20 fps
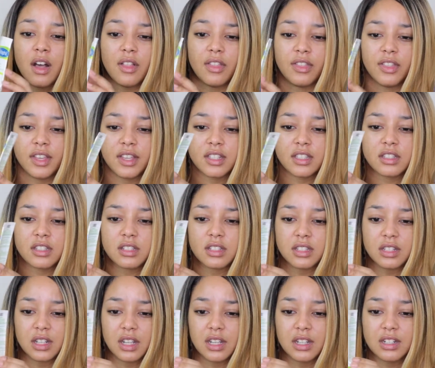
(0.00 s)
this
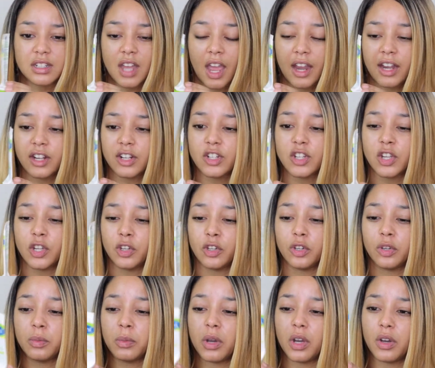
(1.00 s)
entire
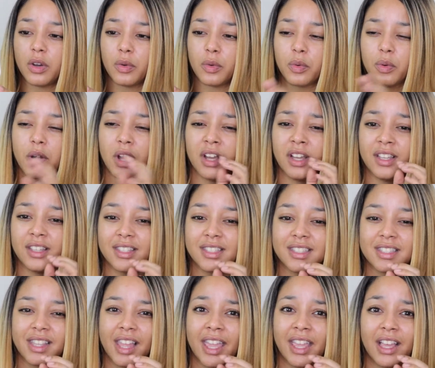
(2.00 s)
tube
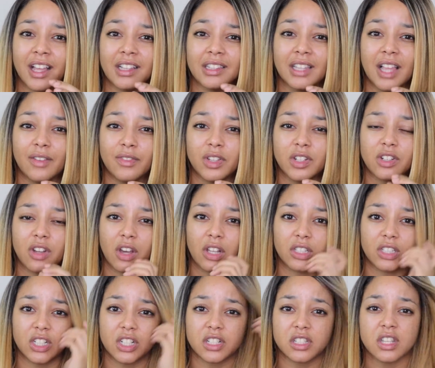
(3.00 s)
was like
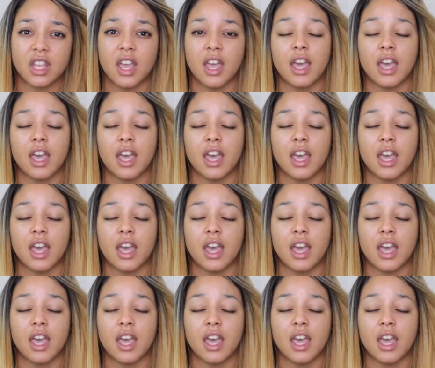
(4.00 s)
$11